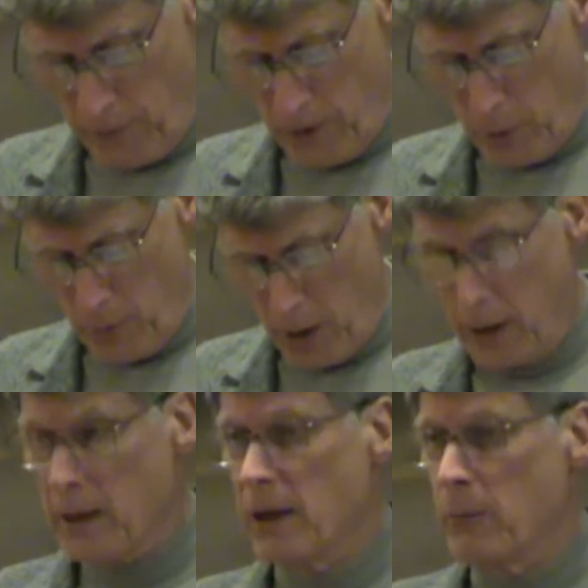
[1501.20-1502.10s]
From a
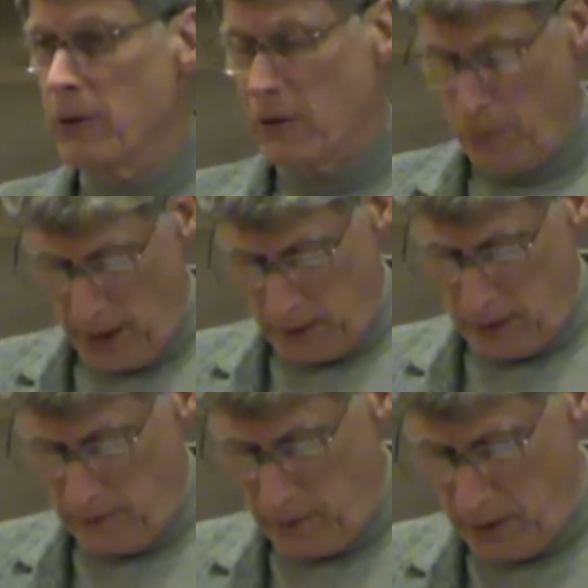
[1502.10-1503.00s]
market
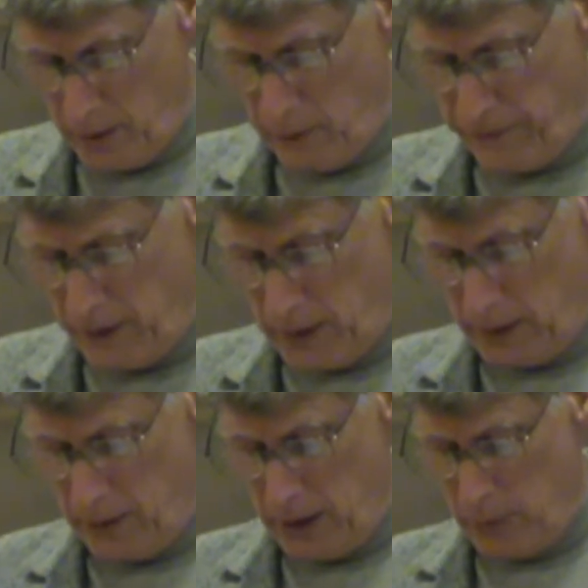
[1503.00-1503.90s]
expected, the
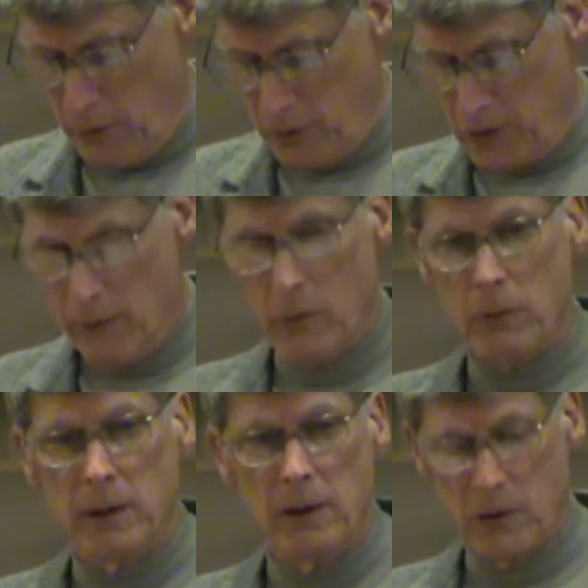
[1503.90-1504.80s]
ill-fitting theme of
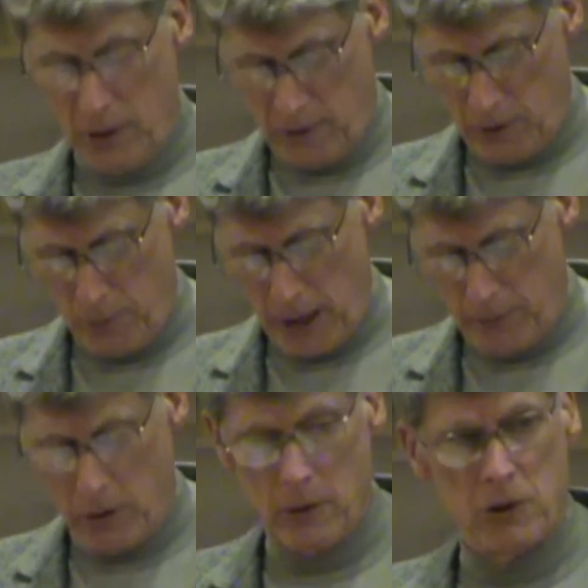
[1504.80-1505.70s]
chivalry is just the
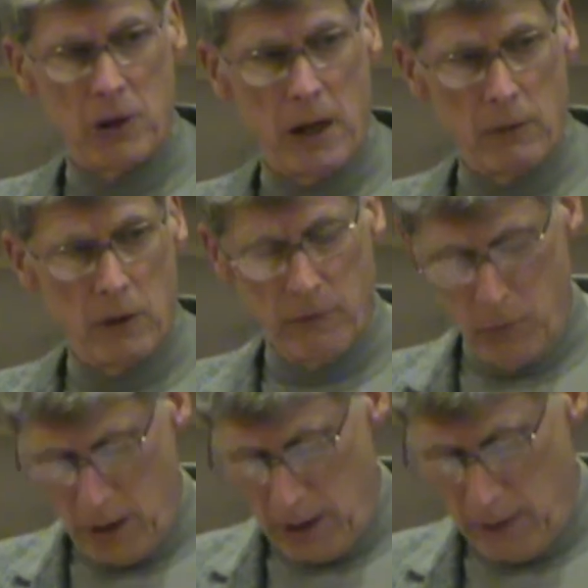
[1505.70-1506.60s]
popular genre
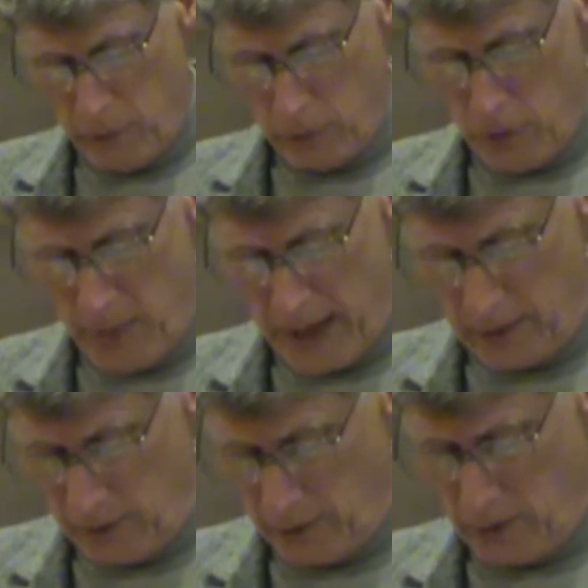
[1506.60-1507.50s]
of medieval
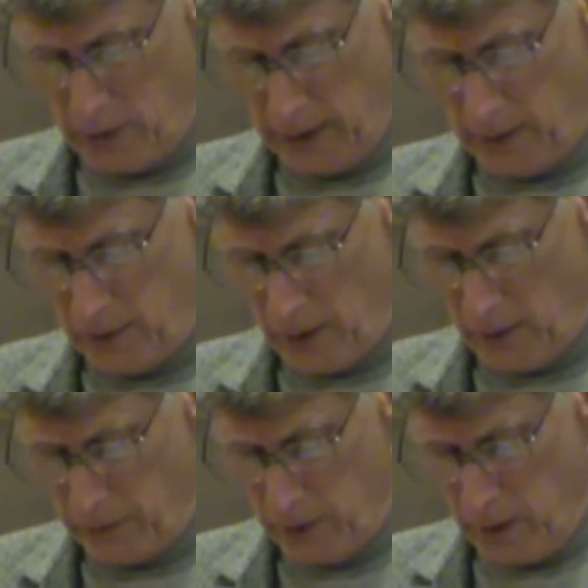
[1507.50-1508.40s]
romance asserting
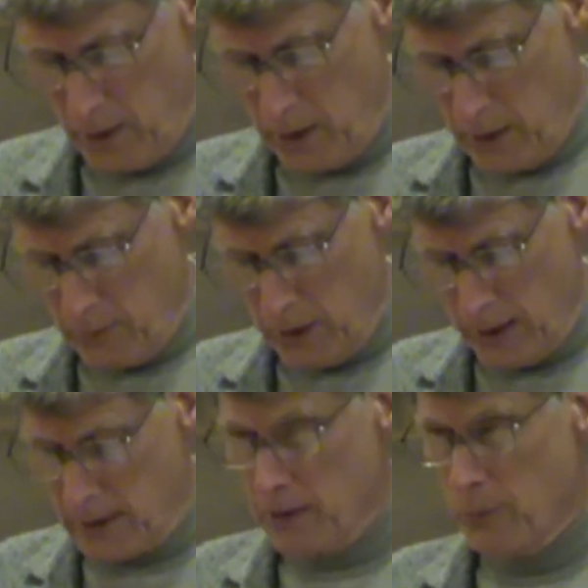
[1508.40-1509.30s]
itself.
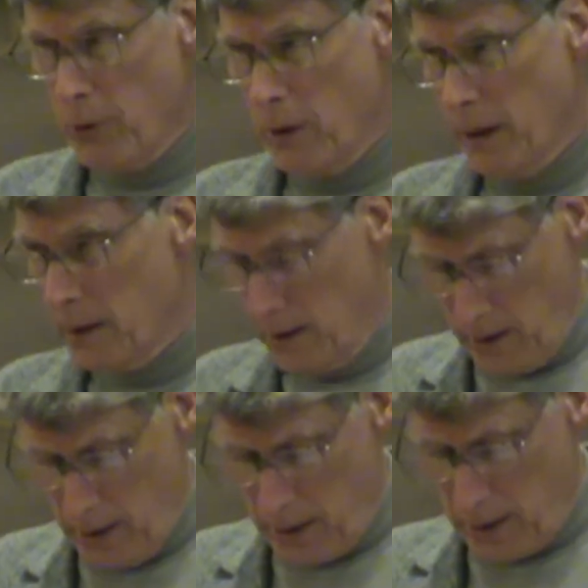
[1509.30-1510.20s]
But that's the point.
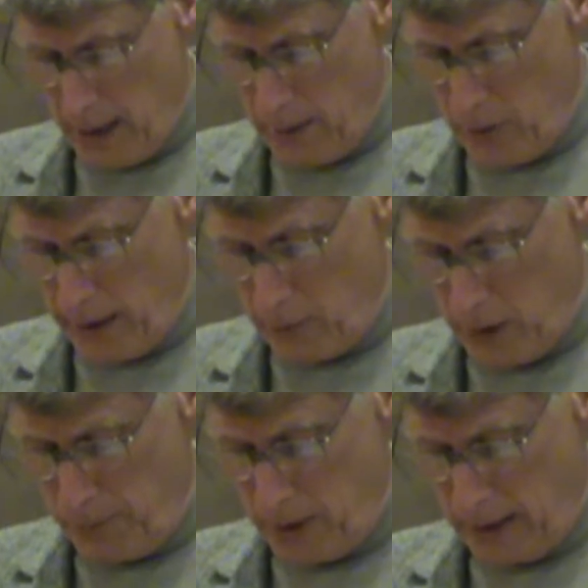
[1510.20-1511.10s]
Timeline
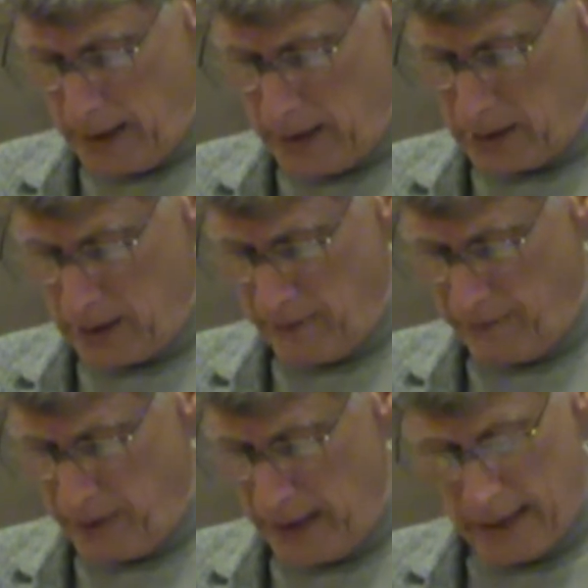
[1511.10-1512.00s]
replicates and
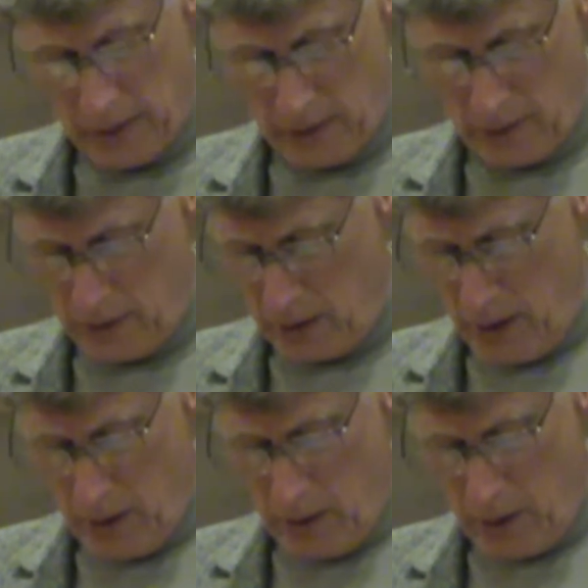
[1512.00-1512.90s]
finances
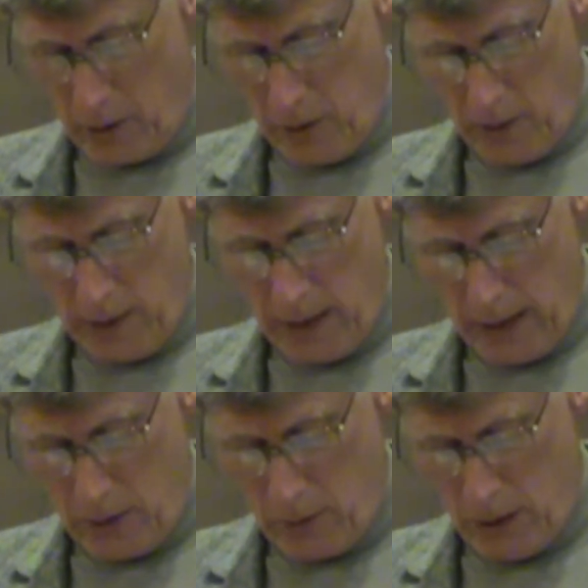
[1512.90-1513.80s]
a current
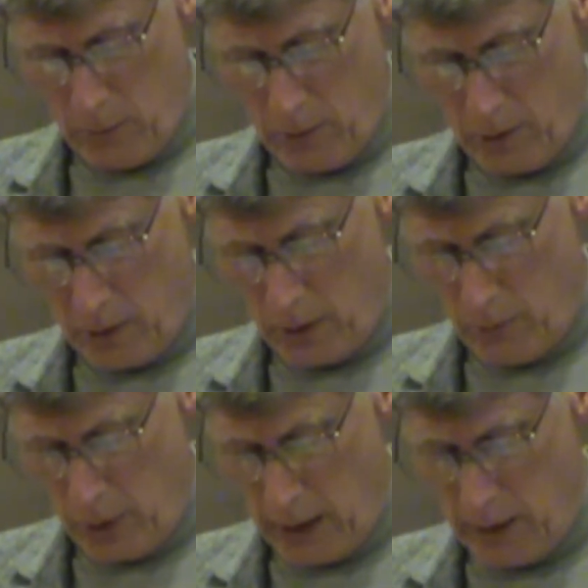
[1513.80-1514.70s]
daydream
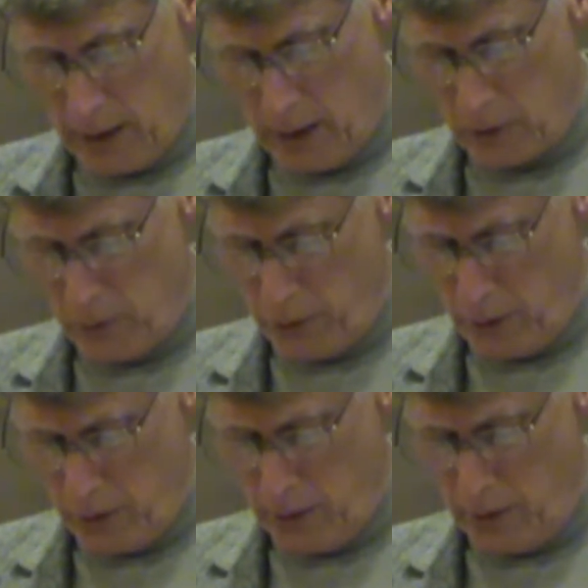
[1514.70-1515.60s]
combining
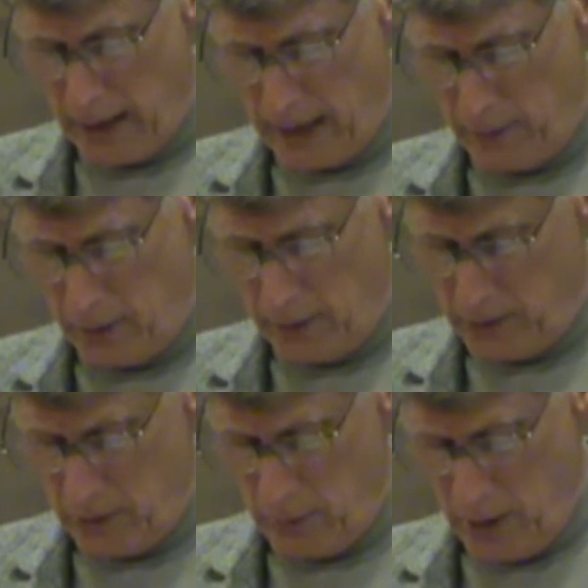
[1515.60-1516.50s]
entrepreneurial
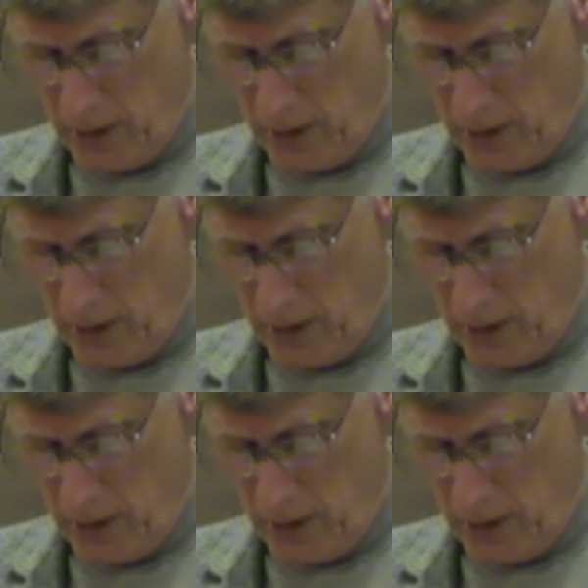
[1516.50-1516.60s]
capitalism,